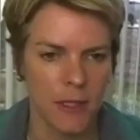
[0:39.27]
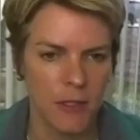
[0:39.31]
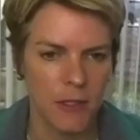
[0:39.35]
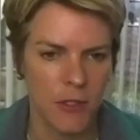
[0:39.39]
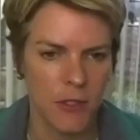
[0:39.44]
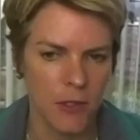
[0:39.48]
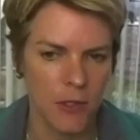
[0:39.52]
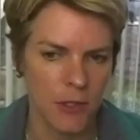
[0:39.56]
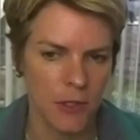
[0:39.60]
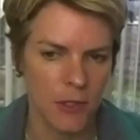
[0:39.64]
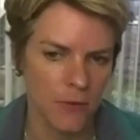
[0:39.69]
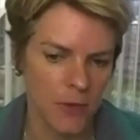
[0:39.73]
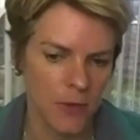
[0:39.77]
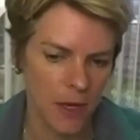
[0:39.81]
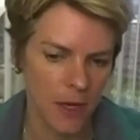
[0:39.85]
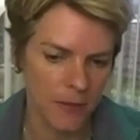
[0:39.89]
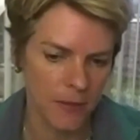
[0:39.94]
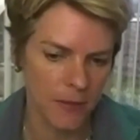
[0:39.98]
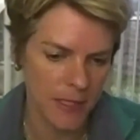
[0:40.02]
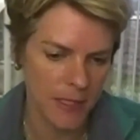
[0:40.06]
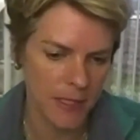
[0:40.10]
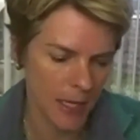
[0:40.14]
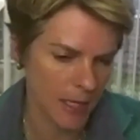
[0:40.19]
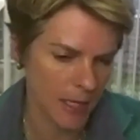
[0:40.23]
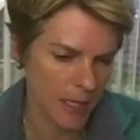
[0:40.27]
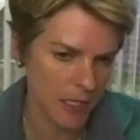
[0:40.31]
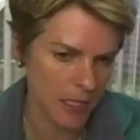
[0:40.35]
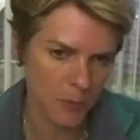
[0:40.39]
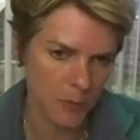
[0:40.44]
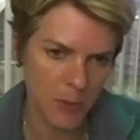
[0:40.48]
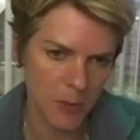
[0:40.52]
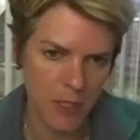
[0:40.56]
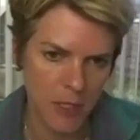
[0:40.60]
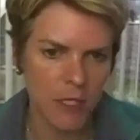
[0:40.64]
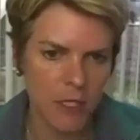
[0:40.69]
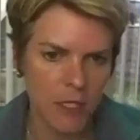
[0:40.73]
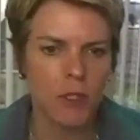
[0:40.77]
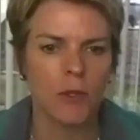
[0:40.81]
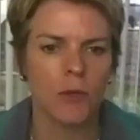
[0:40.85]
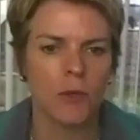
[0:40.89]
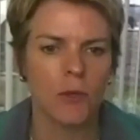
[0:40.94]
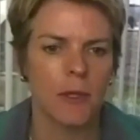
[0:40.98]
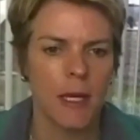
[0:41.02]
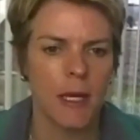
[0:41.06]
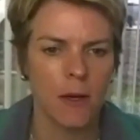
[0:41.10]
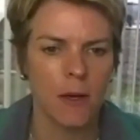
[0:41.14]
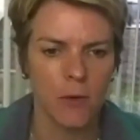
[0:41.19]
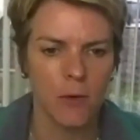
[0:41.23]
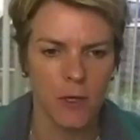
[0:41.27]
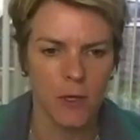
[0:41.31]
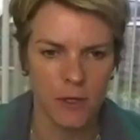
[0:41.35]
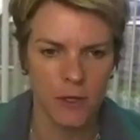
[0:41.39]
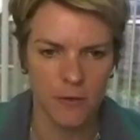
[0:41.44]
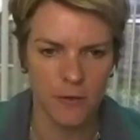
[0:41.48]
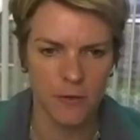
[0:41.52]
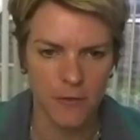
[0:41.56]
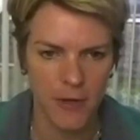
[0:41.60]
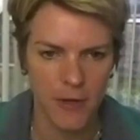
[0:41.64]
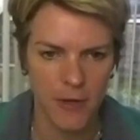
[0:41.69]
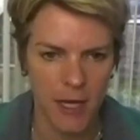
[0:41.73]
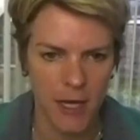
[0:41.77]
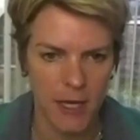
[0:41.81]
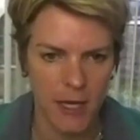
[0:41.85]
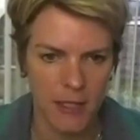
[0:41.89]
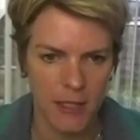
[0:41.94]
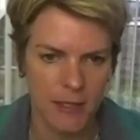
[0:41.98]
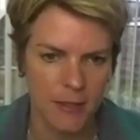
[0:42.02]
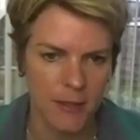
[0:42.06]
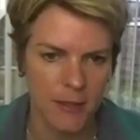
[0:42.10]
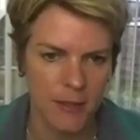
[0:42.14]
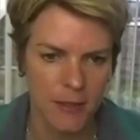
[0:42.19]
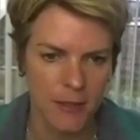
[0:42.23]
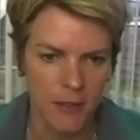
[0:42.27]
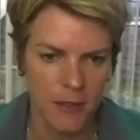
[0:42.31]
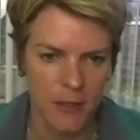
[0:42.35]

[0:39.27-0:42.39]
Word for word: And so you've got this exponential network effect